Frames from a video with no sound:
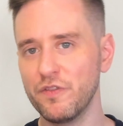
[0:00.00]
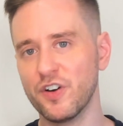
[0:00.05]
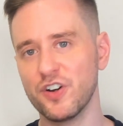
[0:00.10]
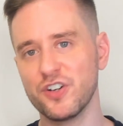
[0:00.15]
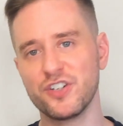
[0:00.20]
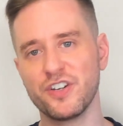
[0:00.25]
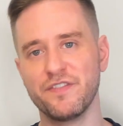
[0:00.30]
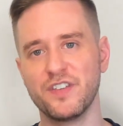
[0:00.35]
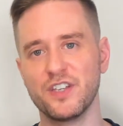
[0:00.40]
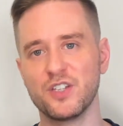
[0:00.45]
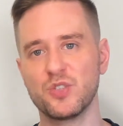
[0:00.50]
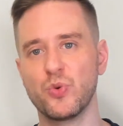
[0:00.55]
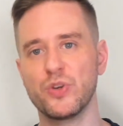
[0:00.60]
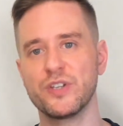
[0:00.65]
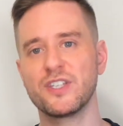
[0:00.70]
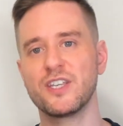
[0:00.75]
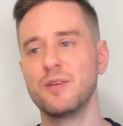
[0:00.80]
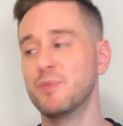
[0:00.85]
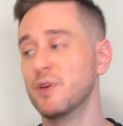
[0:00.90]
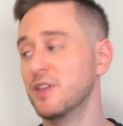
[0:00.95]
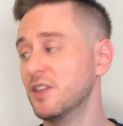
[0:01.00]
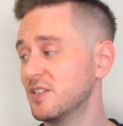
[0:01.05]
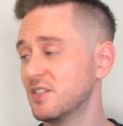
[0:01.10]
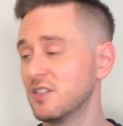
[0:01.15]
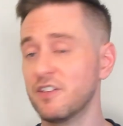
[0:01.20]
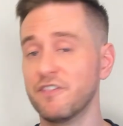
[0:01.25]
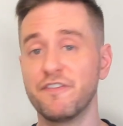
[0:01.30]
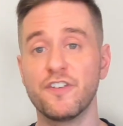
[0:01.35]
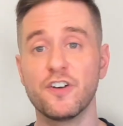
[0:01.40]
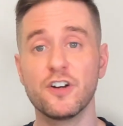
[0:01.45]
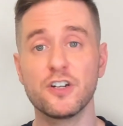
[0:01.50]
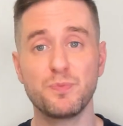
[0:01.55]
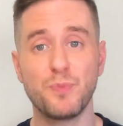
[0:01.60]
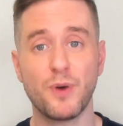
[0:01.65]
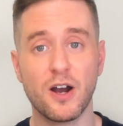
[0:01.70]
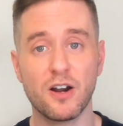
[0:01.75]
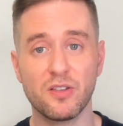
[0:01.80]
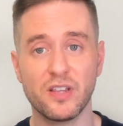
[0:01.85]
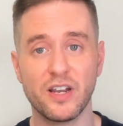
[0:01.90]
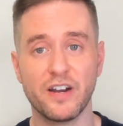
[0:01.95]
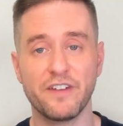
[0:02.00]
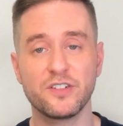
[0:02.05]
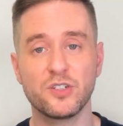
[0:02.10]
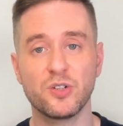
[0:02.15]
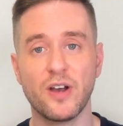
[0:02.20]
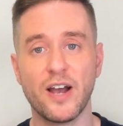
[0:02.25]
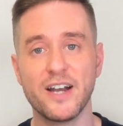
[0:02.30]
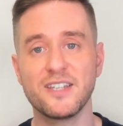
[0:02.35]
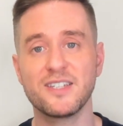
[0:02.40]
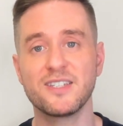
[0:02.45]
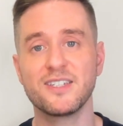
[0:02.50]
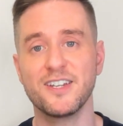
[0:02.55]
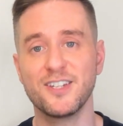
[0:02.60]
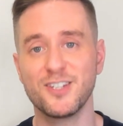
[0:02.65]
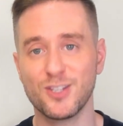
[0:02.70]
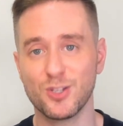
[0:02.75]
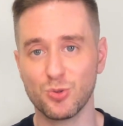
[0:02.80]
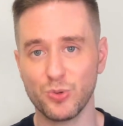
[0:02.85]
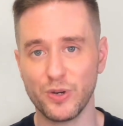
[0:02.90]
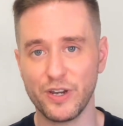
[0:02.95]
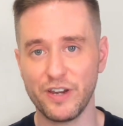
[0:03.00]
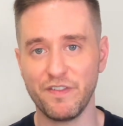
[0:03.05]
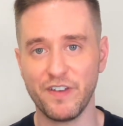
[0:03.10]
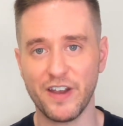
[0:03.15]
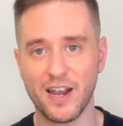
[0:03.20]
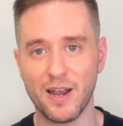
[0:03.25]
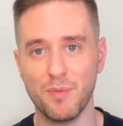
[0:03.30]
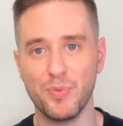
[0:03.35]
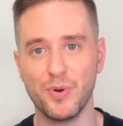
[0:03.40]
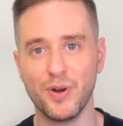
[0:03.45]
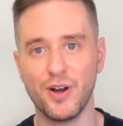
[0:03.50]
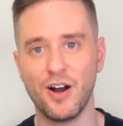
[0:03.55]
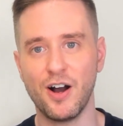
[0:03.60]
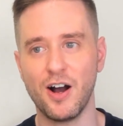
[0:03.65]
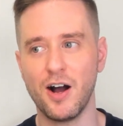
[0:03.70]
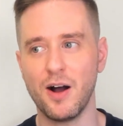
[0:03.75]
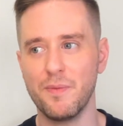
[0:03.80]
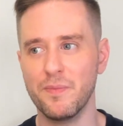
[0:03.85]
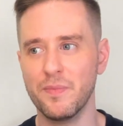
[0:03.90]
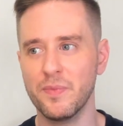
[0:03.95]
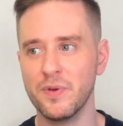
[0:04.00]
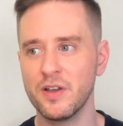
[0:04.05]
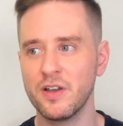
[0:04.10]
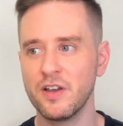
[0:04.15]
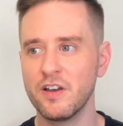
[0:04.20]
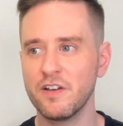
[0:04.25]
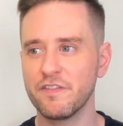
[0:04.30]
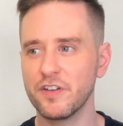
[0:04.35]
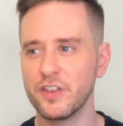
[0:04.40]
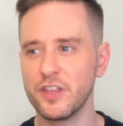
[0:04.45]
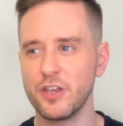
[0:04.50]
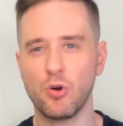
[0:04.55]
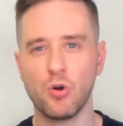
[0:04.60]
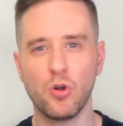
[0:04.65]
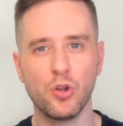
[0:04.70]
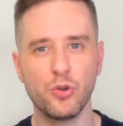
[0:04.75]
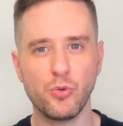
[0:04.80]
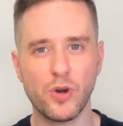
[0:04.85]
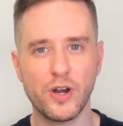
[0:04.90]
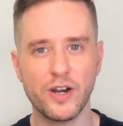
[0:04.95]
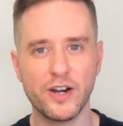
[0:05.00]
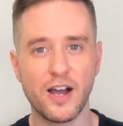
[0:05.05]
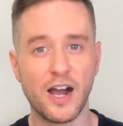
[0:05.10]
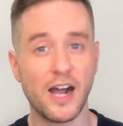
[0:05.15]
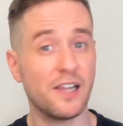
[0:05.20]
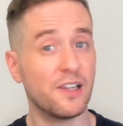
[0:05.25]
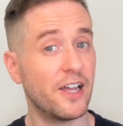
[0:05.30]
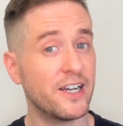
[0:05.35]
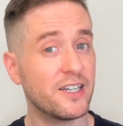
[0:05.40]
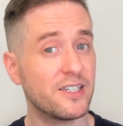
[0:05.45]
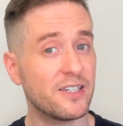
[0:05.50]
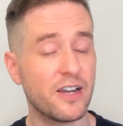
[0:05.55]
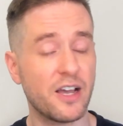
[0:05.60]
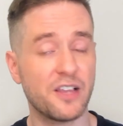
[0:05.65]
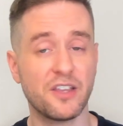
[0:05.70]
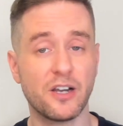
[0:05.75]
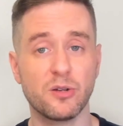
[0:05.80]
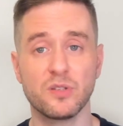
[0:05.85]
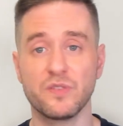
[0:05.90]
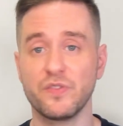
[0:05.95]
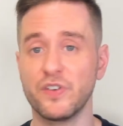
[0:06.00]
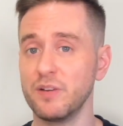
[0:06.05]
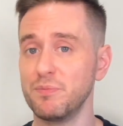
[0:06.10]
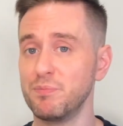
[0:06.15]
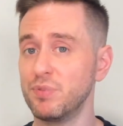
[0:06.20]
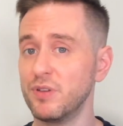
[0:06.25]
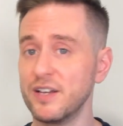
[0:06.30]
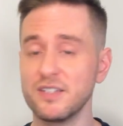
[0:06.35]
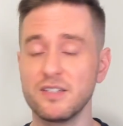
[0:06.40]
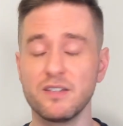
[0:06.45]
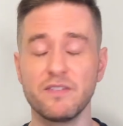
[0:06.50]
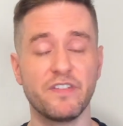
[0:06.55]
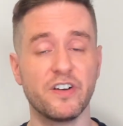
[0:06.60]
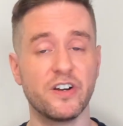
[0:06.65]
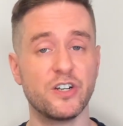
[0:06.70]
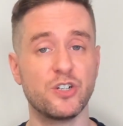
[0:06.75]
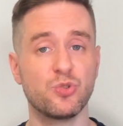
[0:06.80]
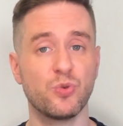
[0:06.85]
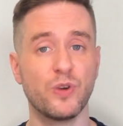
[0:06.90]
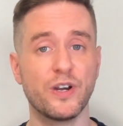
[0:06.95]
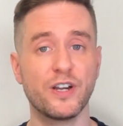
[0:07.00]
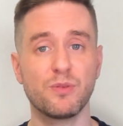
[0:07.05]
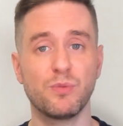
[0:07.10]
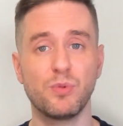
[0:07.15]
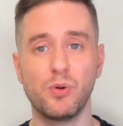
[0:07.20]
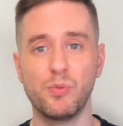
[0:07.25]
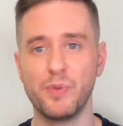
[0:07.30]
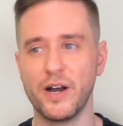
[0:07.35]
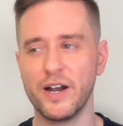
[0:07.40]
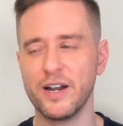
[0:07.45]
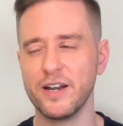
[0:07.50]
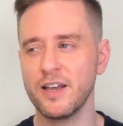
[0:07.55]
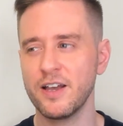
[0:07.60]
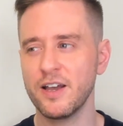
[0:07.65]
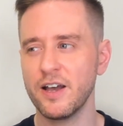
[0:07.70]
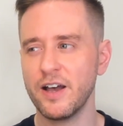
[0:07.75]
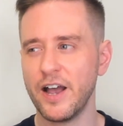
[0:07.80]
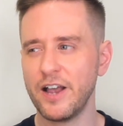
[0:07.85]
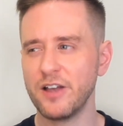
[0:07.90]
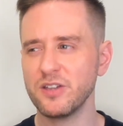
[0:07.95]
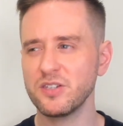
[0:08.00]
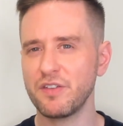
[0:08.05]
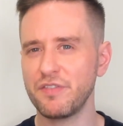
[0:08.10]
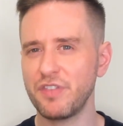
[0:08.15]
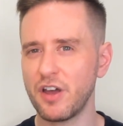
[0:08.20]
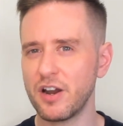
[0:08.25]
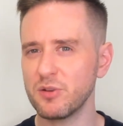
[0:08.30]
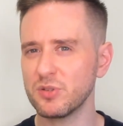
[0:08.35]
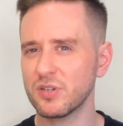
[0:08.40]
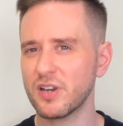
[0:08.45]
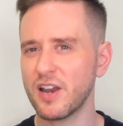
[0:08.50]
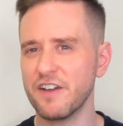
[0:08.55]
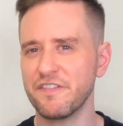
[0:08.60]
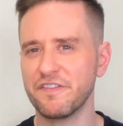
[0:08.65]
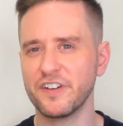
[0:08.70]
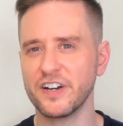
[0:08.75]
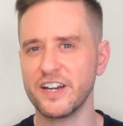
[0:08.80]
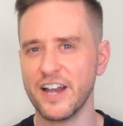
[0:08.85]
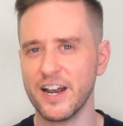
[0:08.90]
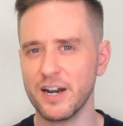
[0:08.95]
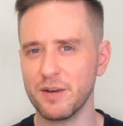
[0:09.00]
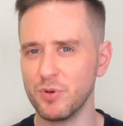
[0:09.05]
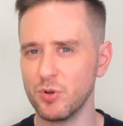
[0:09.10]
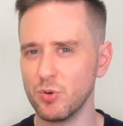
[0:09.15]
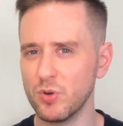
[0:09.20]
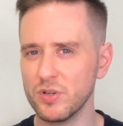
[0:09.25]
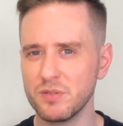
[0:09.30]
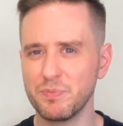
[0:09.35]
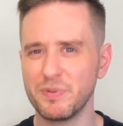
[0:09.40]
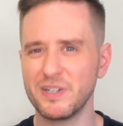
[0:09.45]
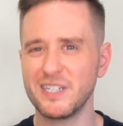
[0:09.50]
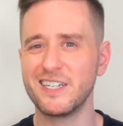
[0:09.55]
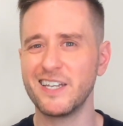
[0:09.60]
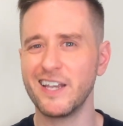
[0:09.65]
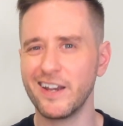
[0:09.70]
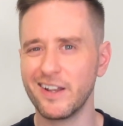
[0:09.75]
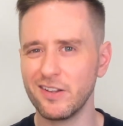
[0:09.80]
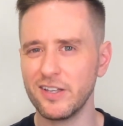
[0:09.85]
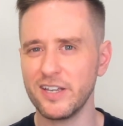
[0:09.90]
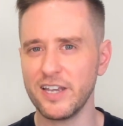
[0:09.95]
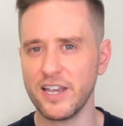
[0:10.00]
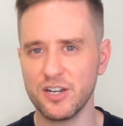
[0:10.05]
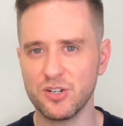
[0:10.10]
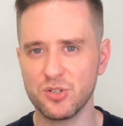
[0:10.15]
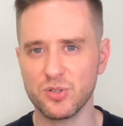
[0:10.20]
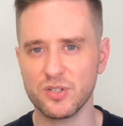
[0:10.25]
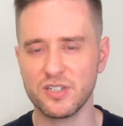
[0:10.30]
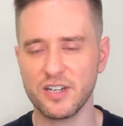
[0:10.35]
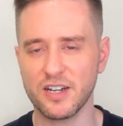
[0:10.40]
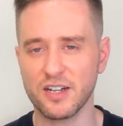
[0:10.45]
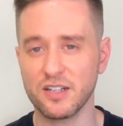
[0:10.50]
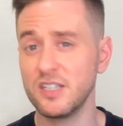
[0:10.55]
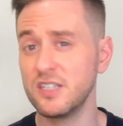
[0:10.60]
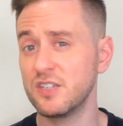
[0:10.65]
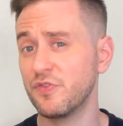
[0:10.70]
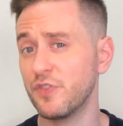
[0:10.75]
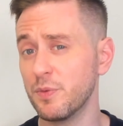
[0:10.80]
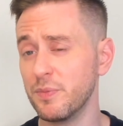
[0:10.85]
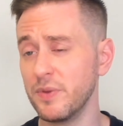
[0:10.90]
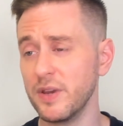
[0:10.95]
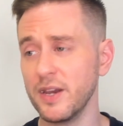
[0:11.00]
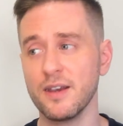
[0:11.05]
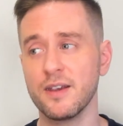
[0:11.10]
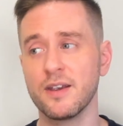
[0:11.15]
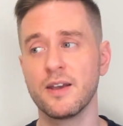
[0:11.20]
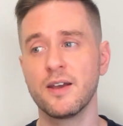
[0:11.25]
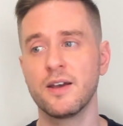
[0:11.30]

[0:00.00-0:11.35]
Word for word: version of this whiskey, but this is the first bottle that I've tried since the revamp. Um, for the old one, I liked it. I thought it was very pleasant, very drinkable, but I also thought it was kind of forgettable. It wasn't particularly interesting, at least for me.